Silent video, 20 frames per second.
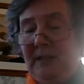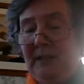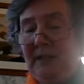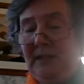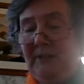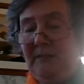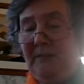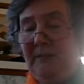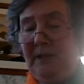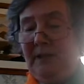
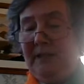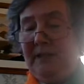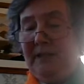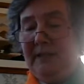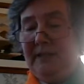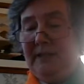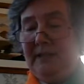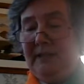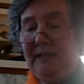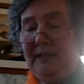You might
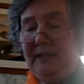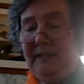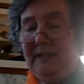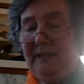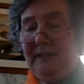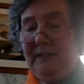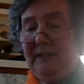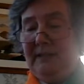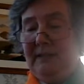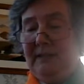
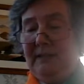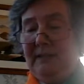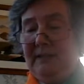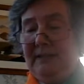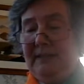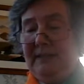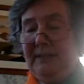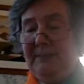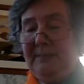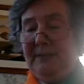
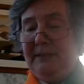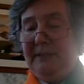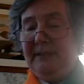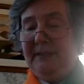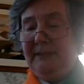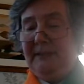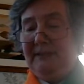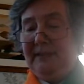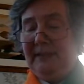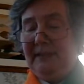need to be a
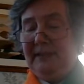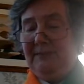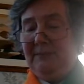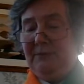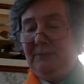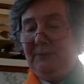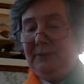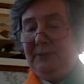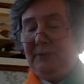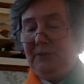little
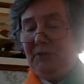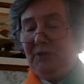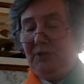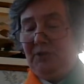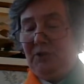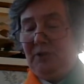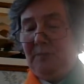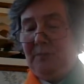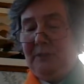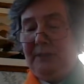careful with those
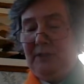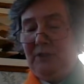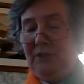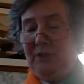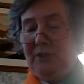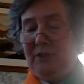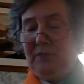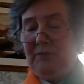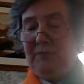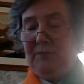sharp
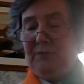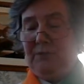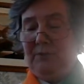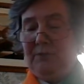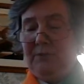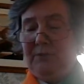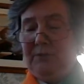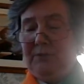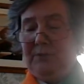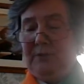edges, of
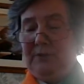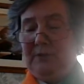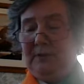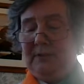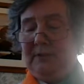course,